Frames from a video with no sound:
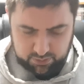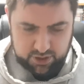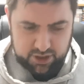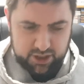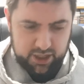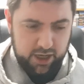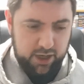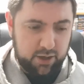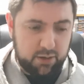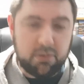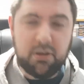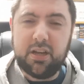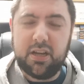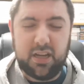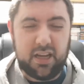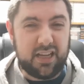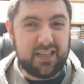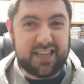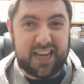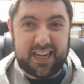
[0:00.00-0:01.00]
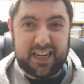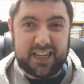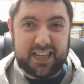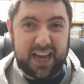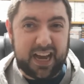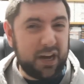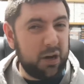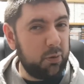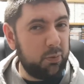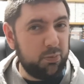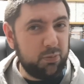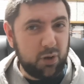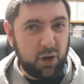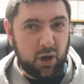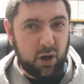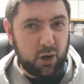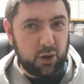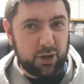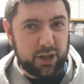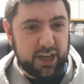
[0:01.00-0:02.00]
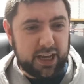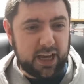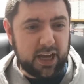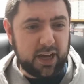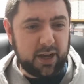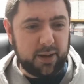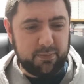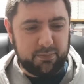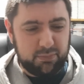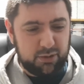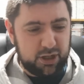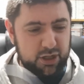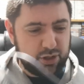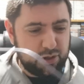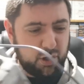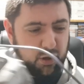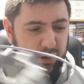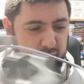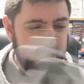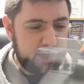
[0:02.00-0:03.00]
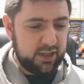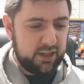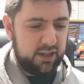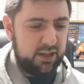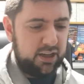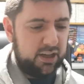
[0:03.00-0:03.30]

So a tenner down on the controller,